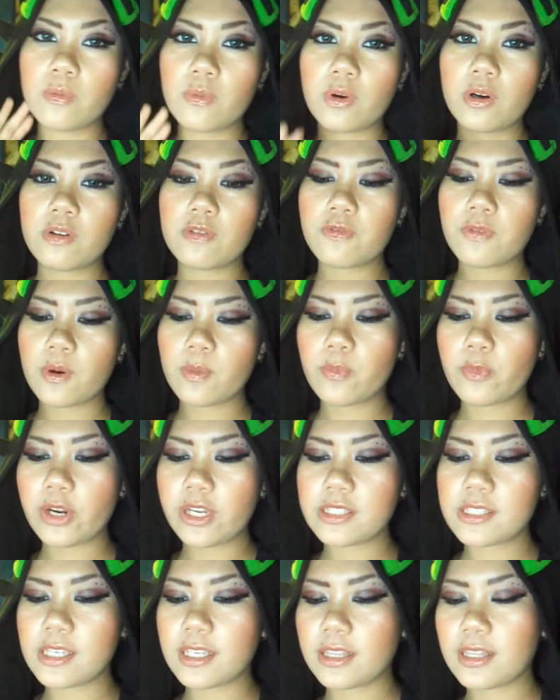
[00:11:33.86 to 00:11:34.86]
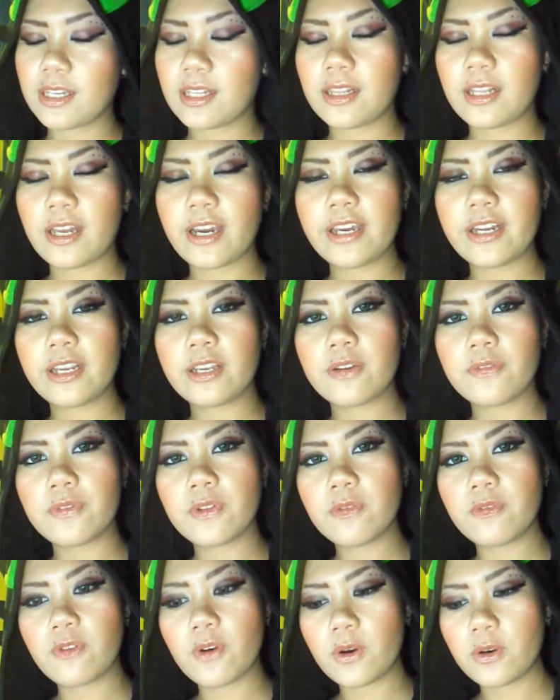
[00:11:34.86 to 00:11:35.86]
Well, from raising the lighting of
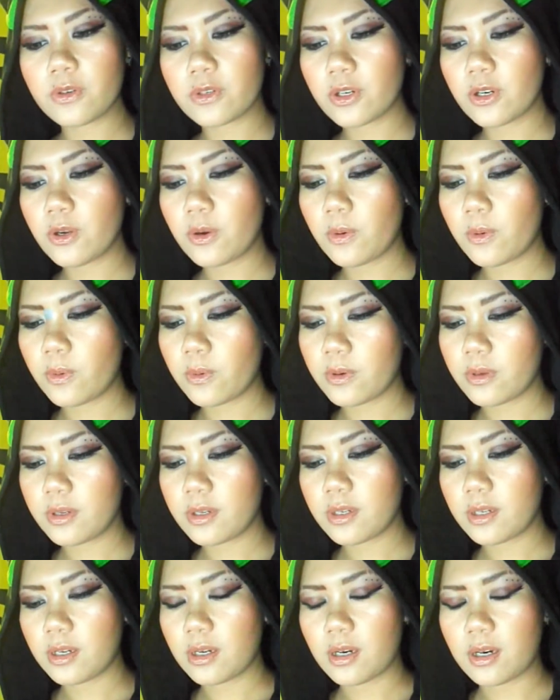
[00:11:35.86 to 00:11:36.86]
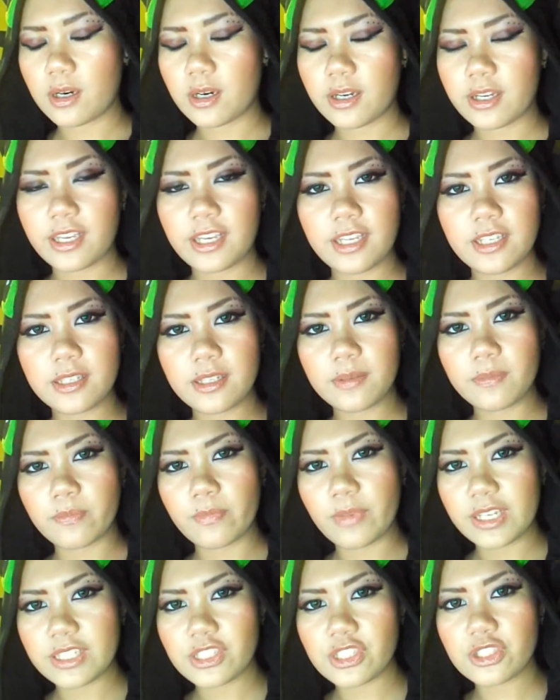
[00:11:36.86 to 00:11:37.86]
the photo, uh, hidden
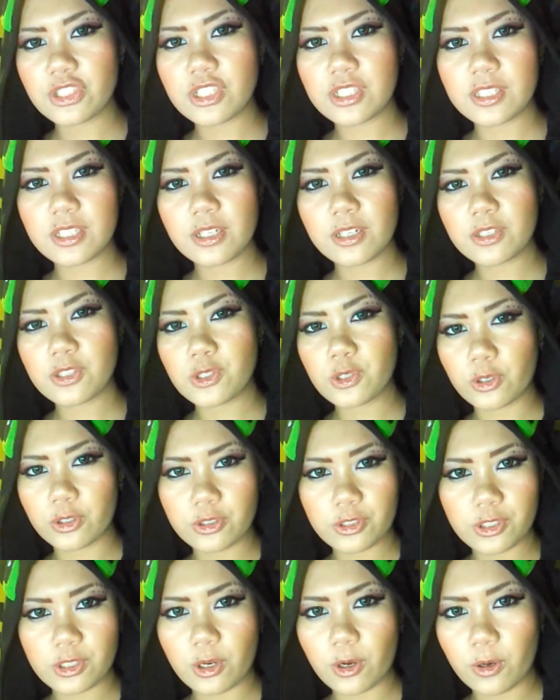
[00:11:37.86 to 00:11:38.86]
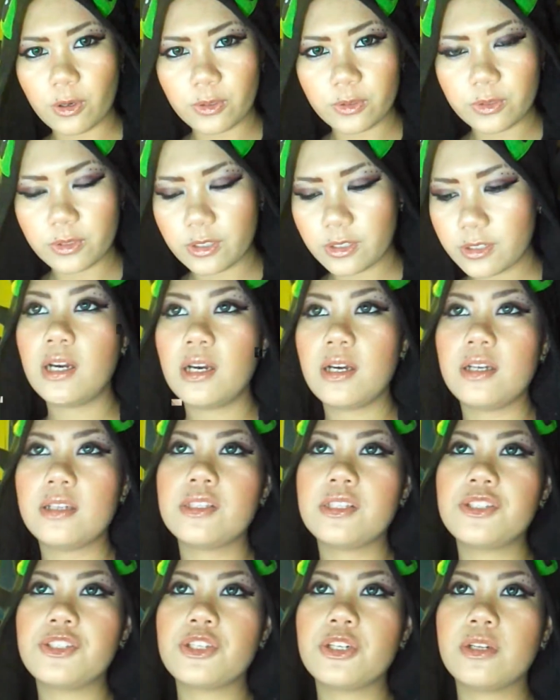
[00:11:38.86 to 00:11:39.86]
messages in the source code,
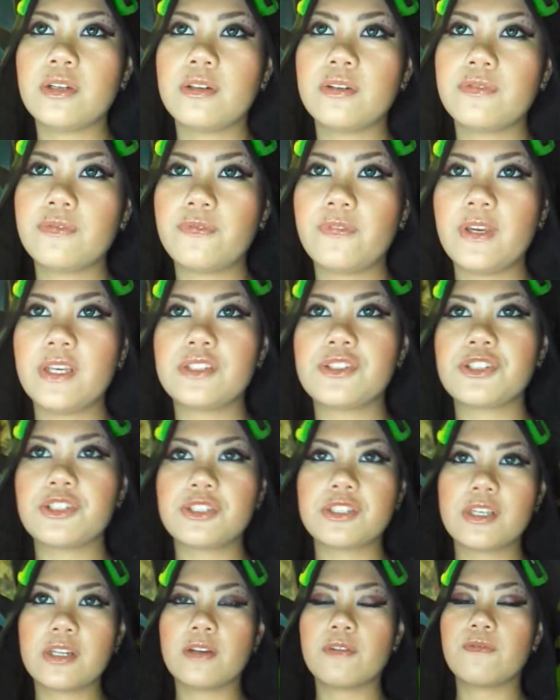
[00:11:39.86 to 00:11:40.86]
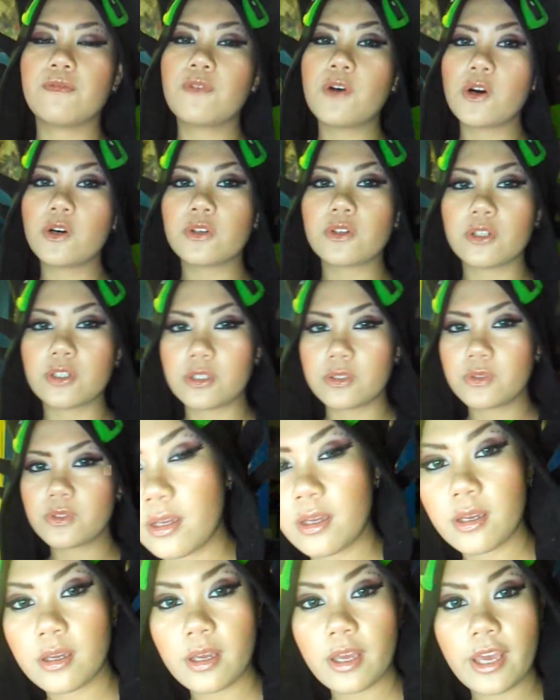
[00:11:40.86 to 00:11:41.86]
additional features in the photos,
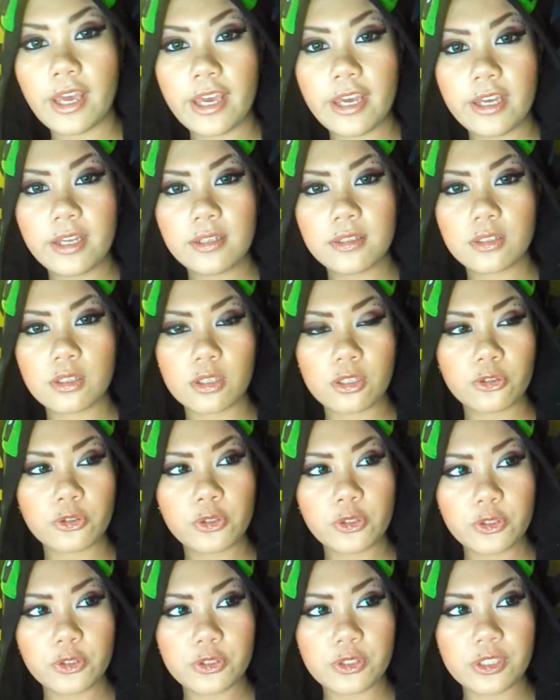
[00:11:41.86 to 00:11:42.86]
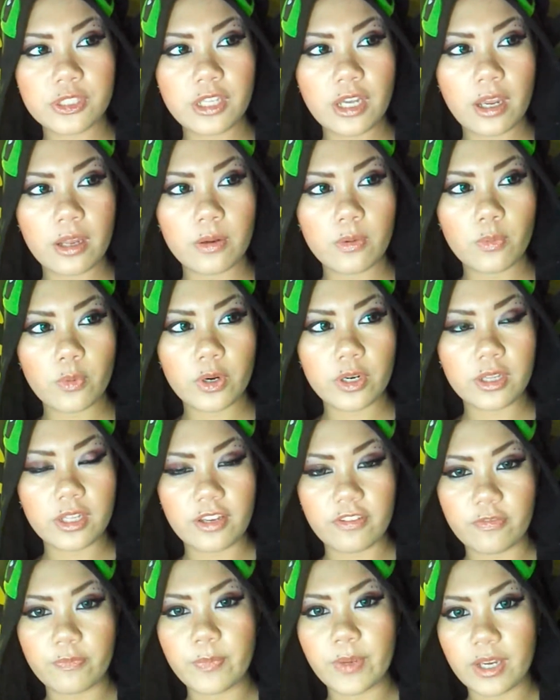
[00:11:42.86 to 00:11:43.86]
and clues that were
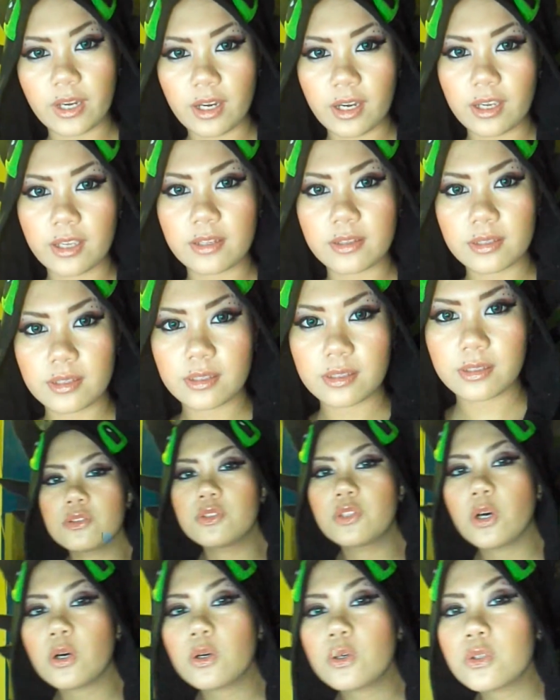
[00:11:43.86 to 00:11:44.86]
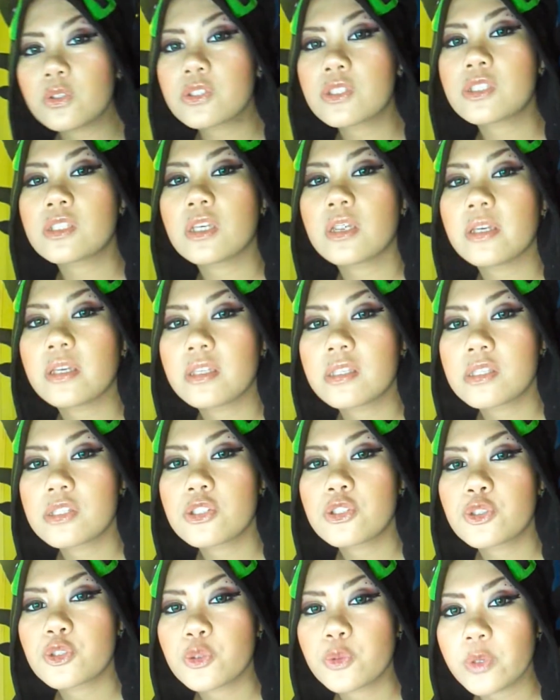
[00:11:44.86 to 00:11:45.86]
left behind. Those
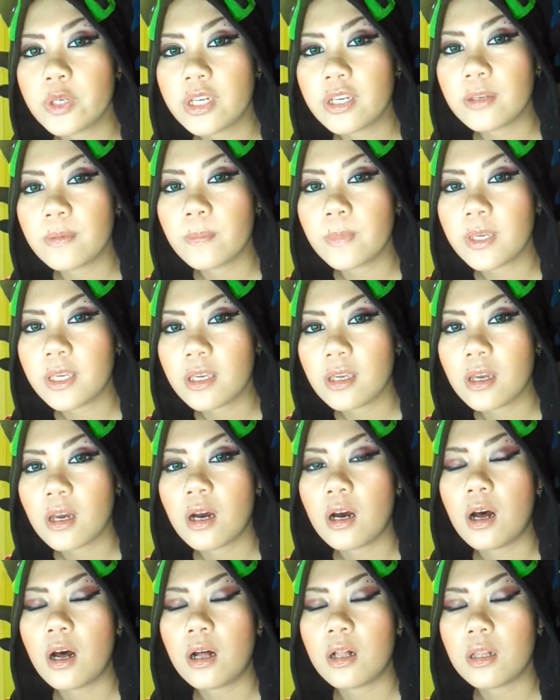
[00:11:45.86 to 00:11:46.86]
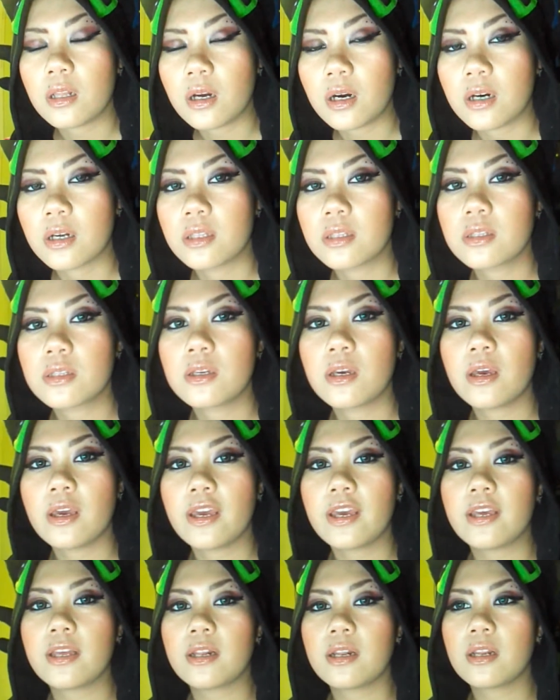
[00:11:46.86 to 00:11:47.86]
intrigued me a lot,
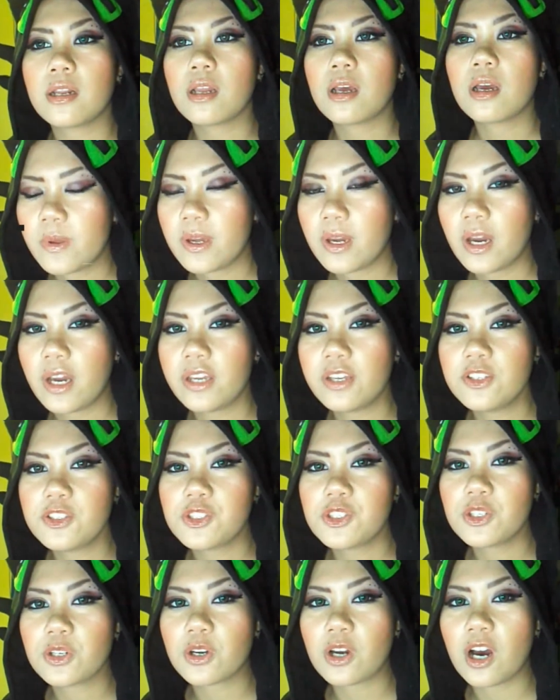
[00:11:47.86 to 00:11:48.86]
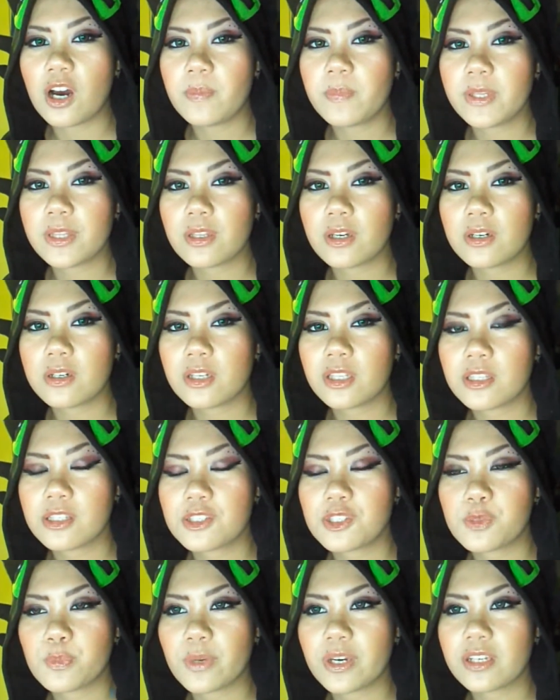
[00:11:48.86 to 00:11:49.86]
and I used to comment on
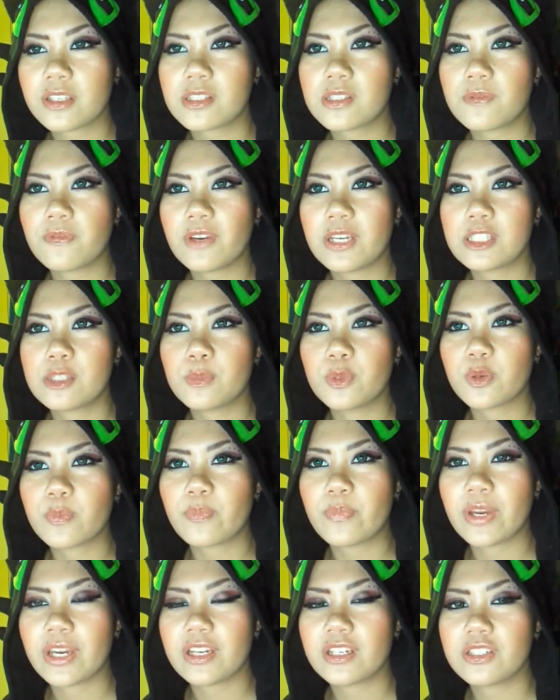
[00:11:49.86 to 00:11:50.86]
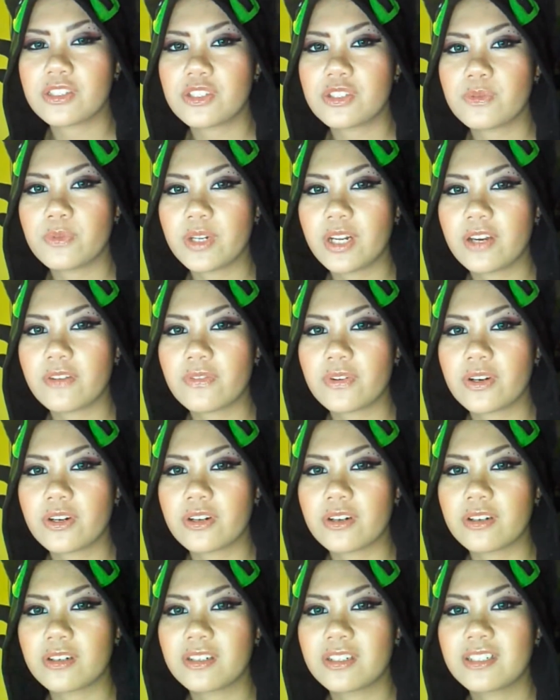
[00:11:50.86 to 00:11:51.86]
Smike's Facebook page
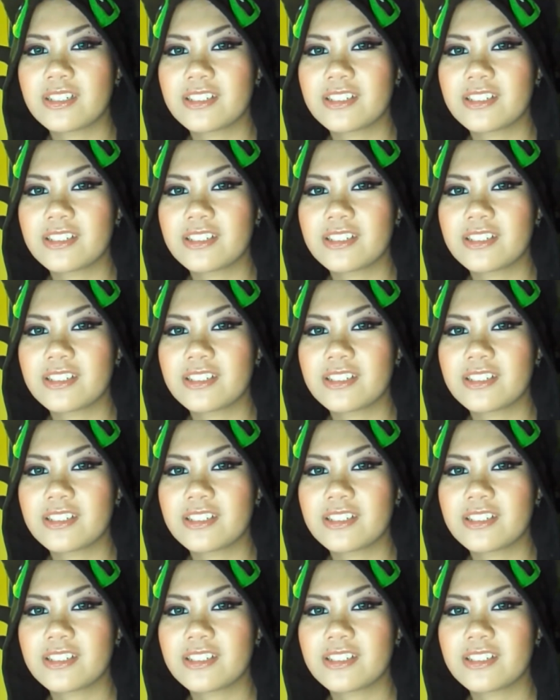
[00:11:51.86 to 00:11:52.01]
whenever